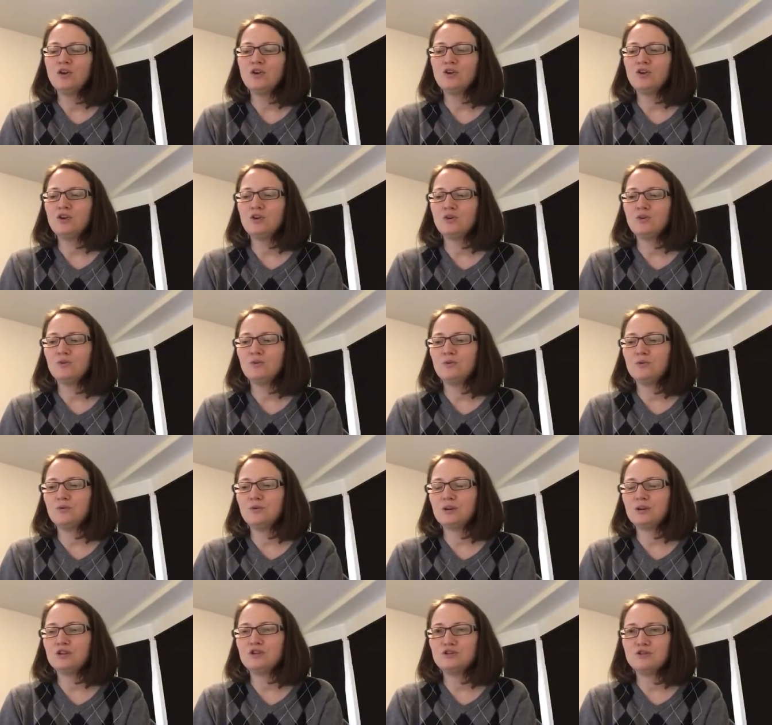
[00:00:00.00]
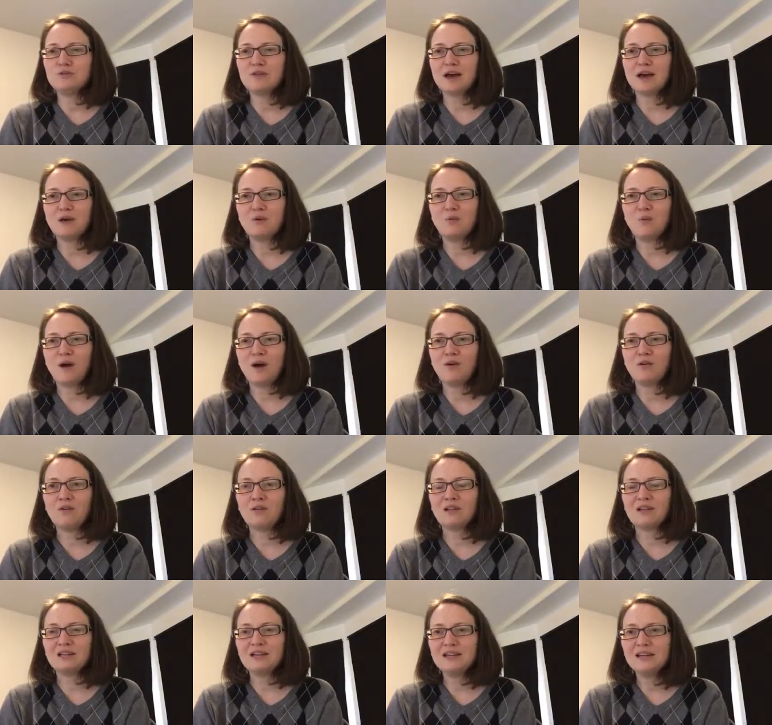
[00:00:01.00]
you can do that
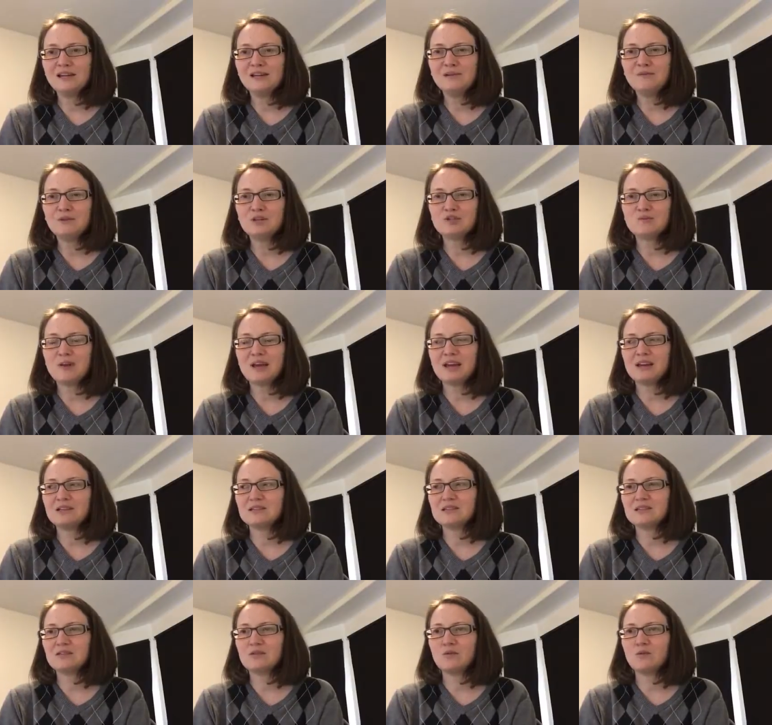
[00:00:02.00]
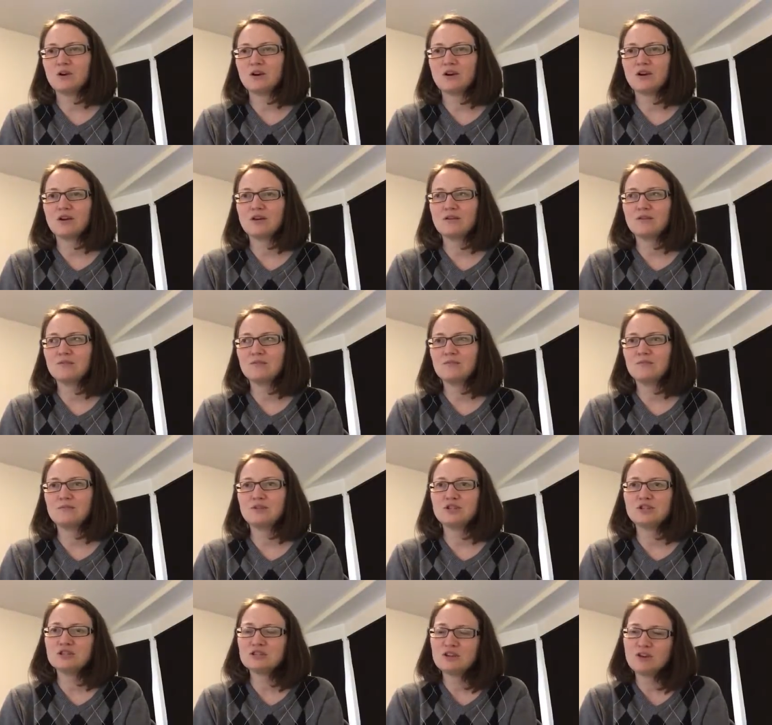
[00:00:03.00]
while cleaning, which makes the work
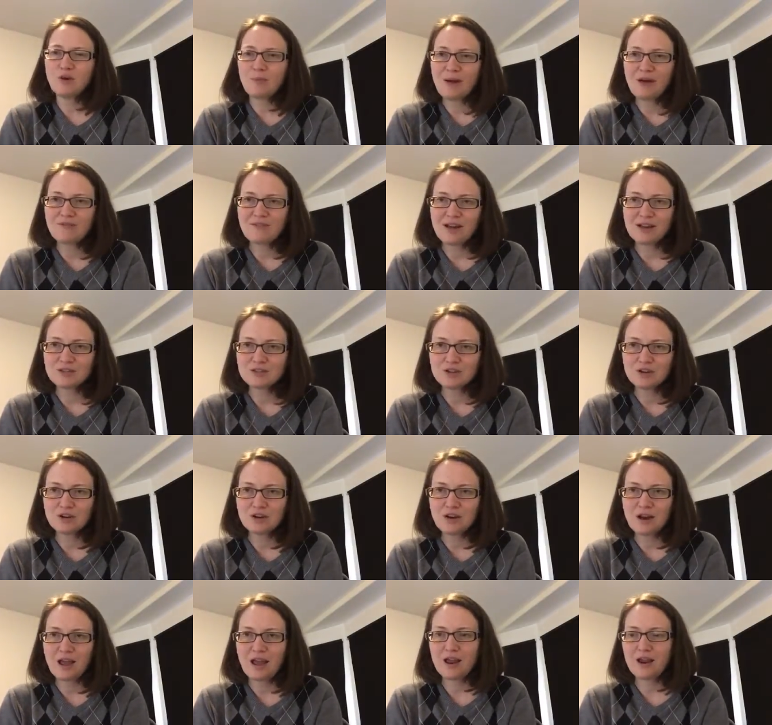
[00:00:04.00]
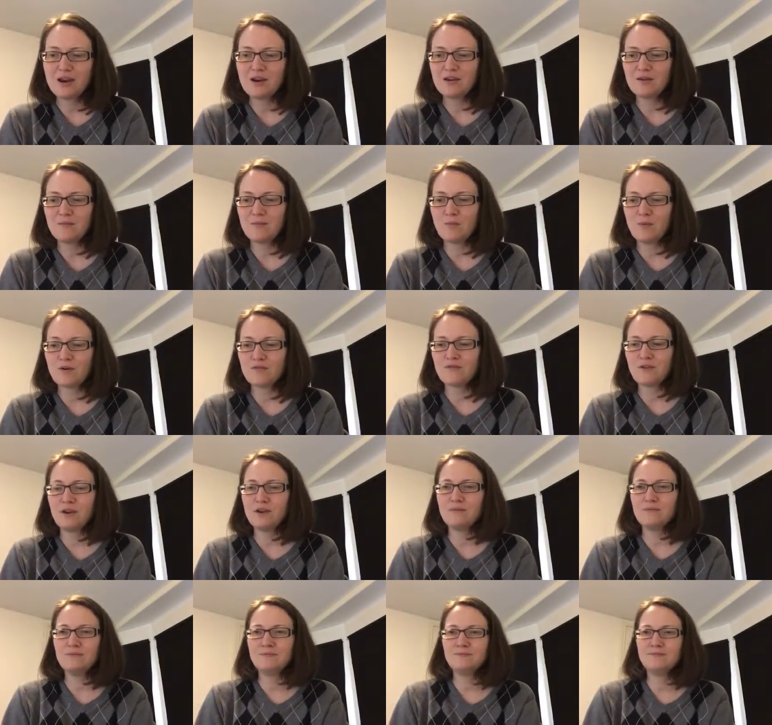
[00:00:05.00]
just go by faster and more fun.